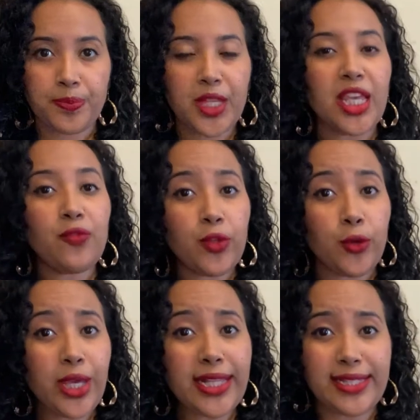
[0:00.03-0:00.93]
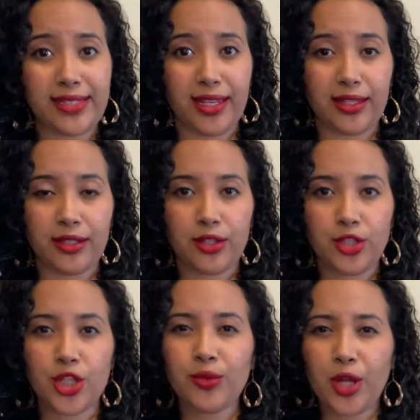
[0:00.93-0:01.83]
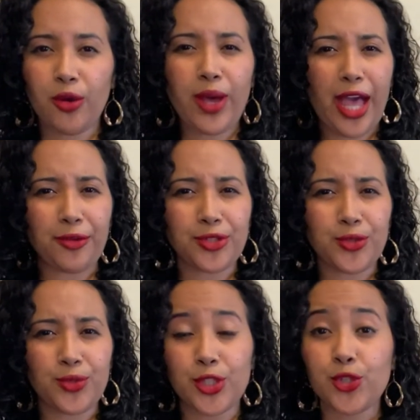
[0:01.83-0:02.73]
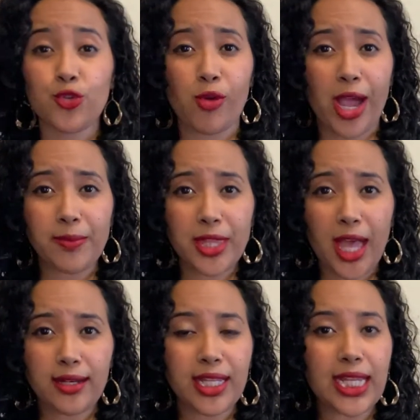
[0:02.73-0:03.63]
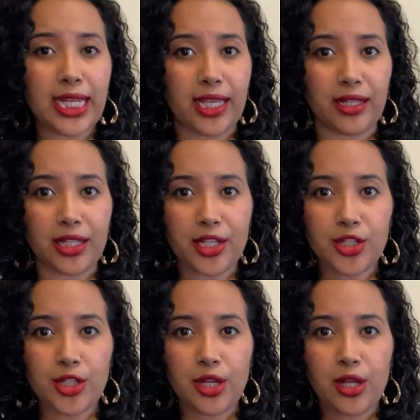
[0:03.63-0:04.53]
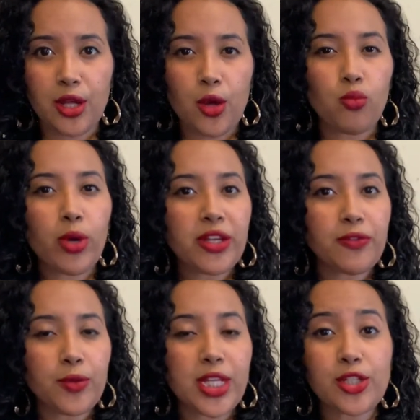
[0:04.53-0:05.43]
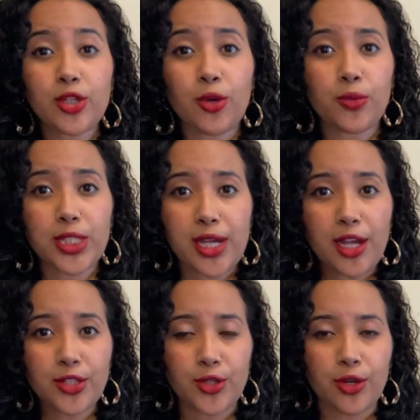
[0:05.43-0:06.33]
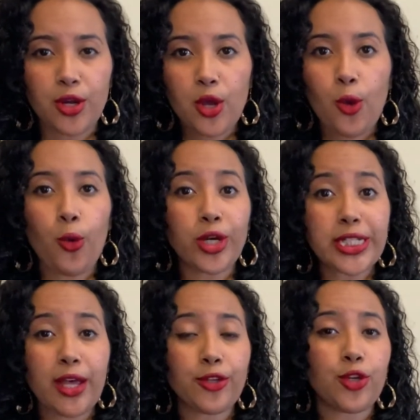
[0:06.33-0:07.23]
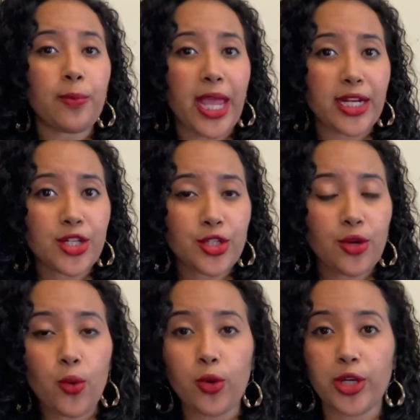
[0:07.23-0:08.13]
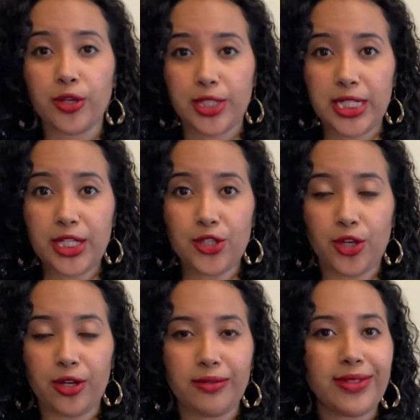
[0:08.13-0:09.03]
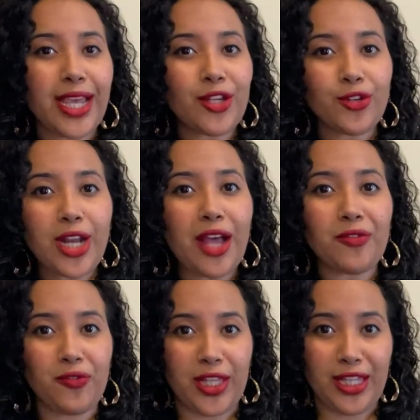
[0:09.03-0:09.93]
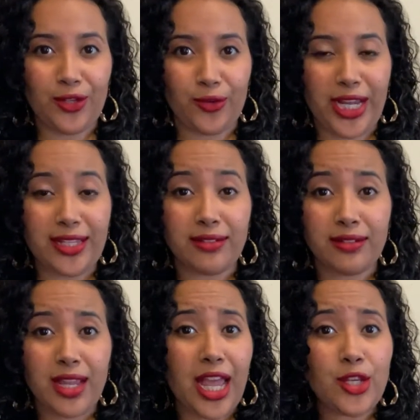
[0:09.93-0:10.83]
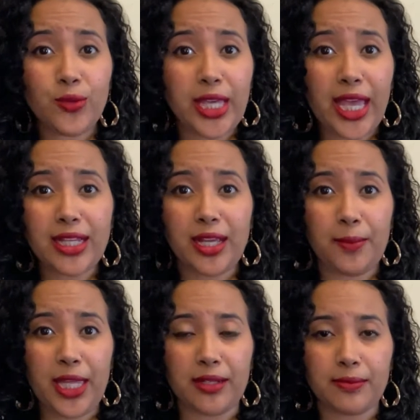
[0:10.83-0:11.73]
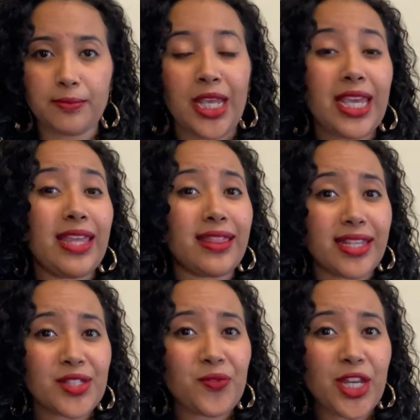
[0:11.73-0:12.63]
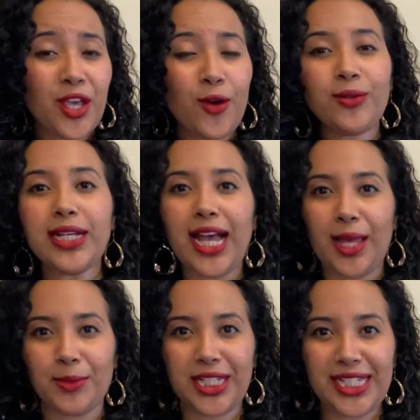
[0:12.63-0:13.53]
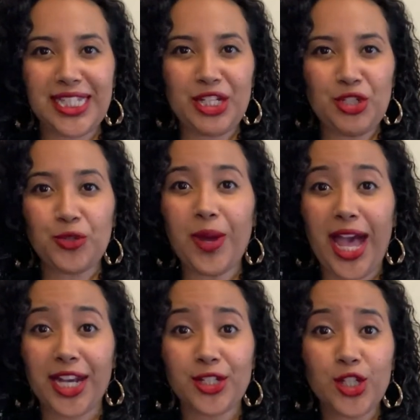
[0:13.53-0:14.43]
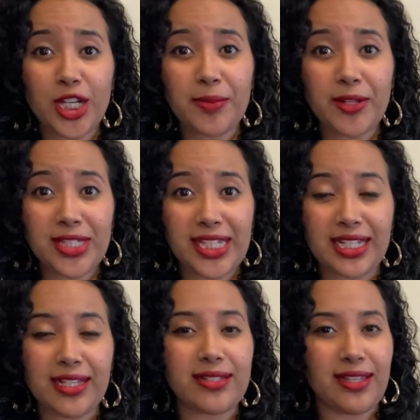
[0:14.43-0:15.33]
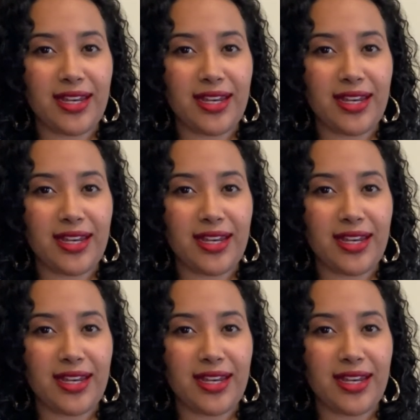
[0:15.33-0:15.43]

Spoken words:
If you get sick, do you know how to describe that in English? What if you need to go to a doctor or tell your manager or your teacher that you're not feeling great and you can't come in? In this video, I'm going to teach you how to talk about sickness in